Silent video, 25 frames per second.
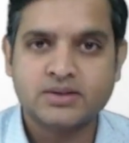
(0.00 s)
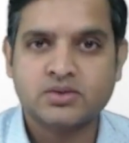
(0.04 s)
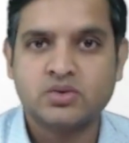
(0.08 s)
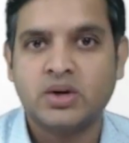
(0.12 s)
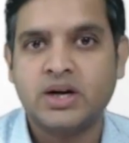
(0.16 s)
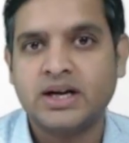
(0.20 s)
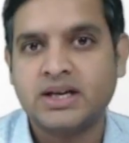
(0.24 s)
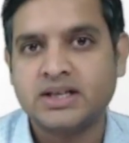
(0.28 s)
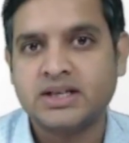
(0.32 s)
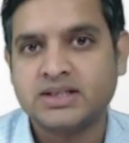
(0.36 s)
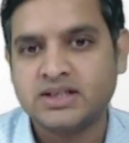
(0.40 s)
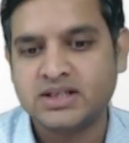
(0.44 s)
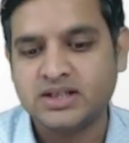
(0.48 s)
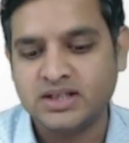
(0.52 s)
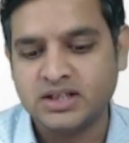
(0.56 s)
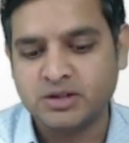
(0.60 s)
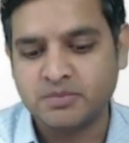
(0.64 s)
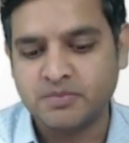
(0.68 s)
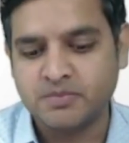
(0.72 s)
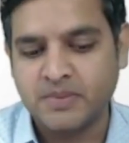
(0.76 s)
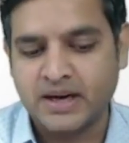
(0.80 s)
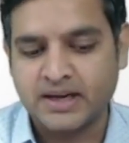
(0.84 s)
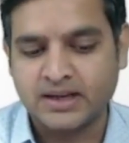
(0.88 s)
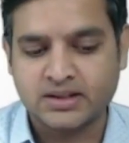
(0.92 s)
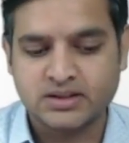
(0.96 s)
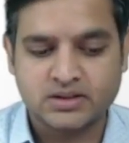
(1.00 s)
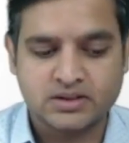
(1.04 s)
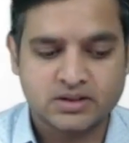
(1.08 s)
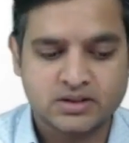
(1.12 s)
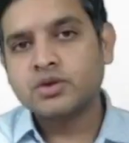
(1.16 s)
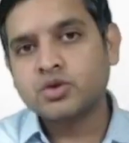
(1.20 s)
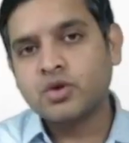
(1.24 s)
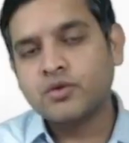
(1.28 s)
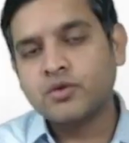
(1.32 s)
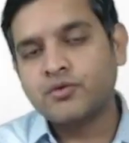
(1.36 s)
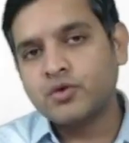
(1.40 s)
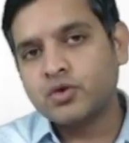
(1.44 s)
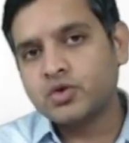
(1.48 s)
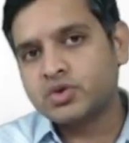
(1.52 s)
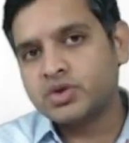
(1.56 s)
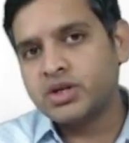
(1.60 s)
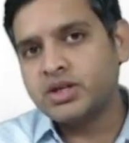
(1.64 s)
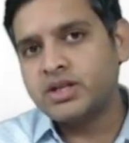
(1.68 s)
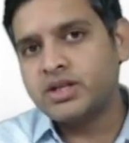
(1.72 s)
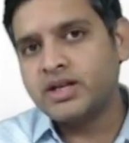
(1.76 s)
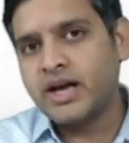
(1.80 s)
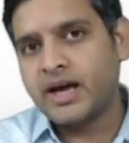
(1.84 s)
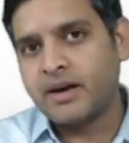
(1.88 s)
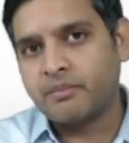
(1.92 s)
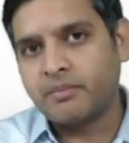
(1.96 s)
So let us see these patterns. So if you
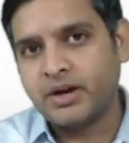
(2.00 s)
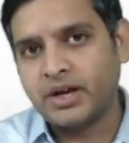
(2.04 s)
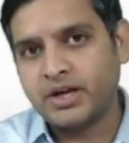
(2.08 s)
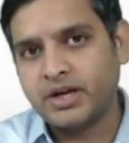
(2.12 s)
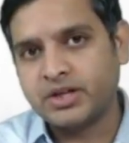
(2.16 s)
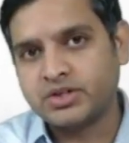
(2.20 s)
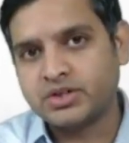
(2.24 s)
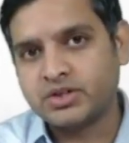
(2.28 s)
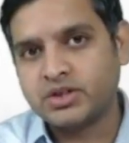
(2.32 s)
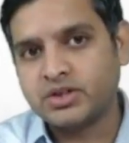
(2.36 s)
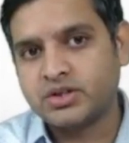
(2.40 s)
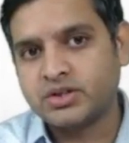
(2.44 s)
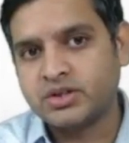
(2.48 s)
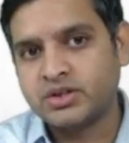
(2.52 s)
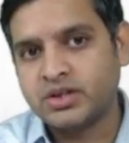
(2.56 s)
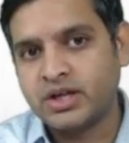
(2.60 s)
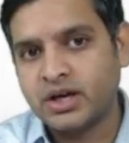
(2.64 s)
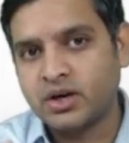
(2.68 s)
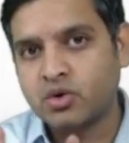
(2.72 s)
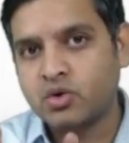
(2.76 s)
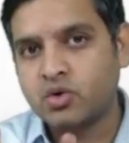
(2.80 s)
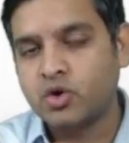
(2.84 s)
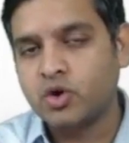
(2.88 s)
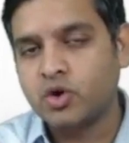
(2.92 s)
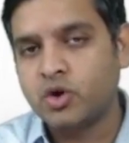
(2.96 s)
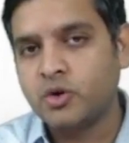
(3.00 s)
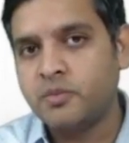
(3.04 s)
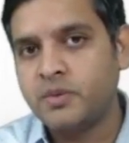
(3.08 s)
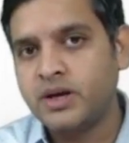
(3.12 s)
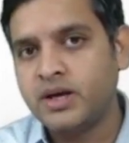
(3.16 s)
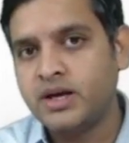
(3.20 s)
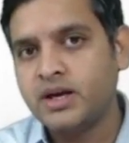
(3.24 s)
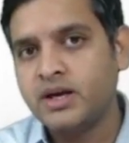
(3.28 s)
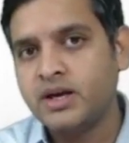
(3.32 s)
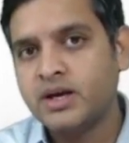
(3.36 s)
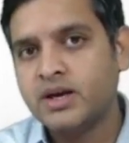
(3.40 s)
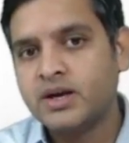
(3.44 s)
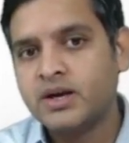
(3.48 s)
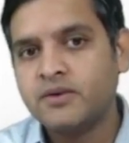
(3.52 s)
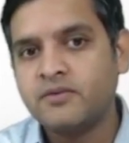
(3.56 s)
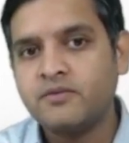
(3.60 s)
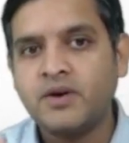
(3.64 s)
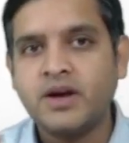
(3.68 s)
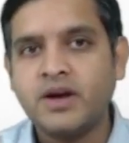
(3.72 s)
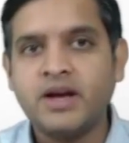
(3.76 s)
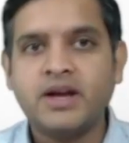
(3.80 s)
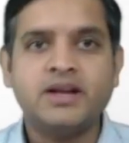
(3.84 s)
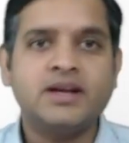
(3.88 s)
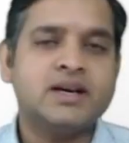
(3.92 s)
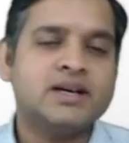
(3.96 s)
see the hemorrhage, there could be
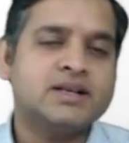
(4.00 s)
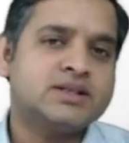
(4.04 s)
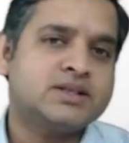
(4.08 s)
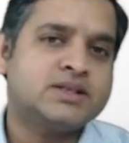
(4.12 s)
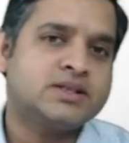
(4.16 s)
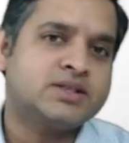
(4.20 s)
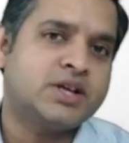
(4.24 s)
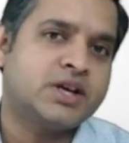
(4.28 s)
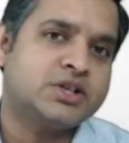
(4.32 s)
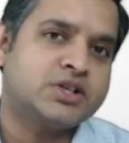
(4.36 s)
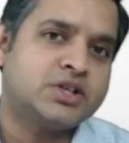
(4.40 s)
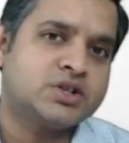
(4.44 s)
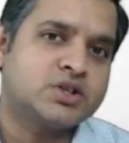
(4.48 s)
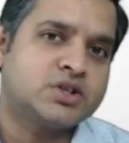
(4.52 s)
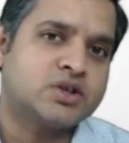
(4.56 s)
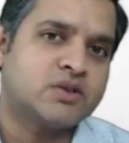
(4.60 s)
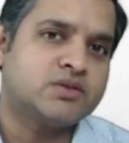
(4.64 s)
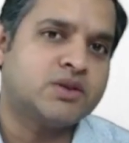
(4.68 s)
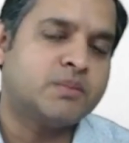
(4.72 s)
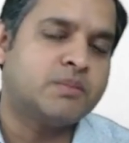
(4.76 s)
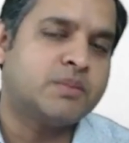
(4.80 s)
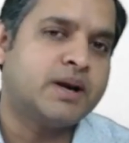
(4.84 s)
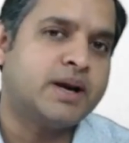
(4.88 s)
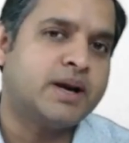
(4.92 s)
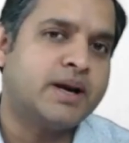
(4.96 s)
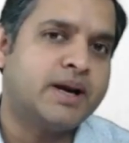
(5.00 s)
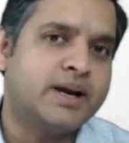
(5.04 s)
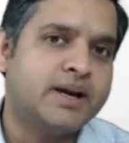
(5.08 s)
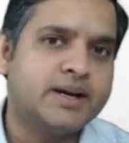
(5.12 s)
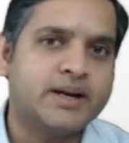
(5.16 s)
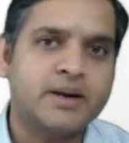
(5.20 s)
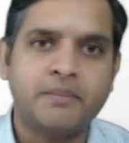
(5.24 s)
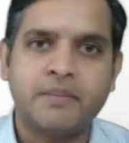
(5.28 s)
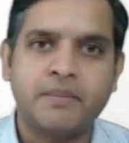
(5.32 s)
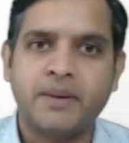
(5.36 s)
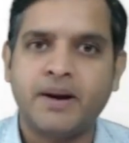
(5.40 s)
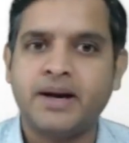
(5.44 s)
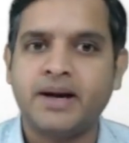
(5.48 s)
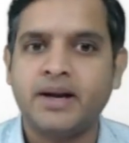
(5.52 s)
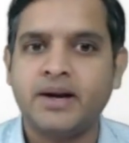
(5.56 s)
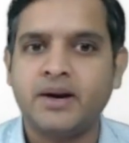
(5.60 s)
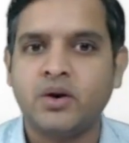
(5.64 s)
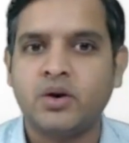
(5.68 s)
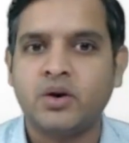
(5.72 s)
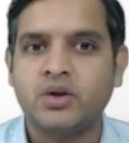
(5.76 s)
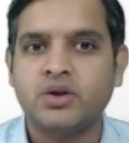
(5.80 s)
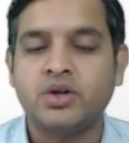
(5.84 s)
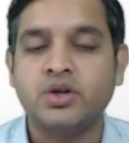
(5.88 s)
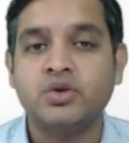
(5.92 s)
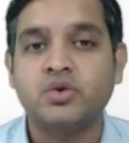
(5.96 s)
various stages of the bleeding
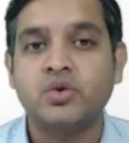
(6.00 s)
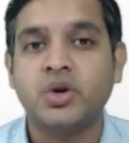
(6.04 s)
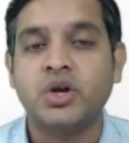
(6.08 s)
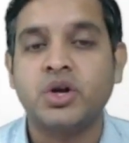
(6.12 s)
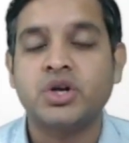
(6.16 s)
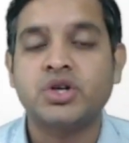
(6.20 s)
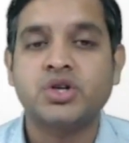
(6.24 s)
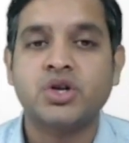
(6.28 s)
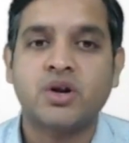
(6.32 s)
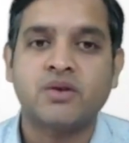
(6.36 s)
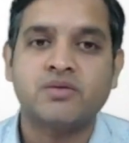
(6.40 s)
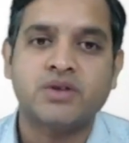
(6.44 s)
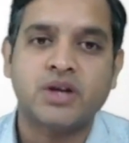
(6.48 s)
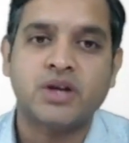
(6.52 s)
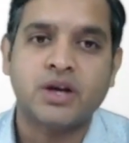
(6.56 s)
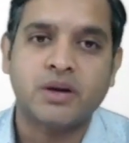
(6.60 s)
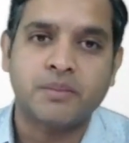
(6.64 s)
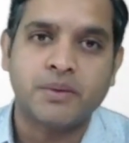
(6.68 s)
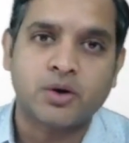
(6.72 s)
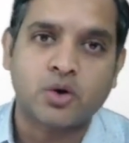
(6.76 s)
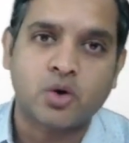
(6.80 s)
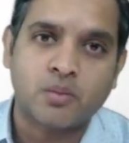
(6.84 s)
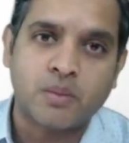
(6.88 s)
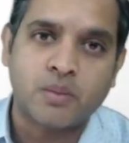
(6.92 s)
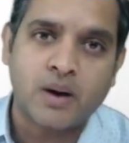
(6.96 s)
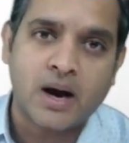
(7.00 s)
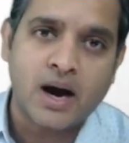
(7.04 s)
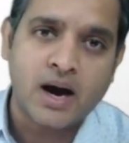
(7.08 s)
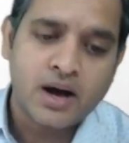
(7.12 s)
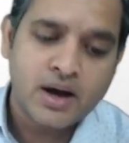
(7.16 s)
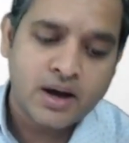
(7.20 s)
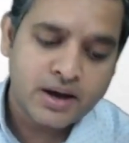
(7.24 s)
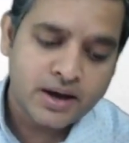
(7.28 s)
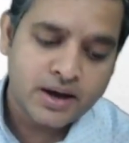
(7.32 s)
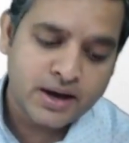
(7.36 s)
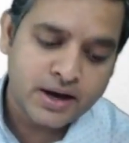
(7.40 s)
depending on the duration of the hematoma.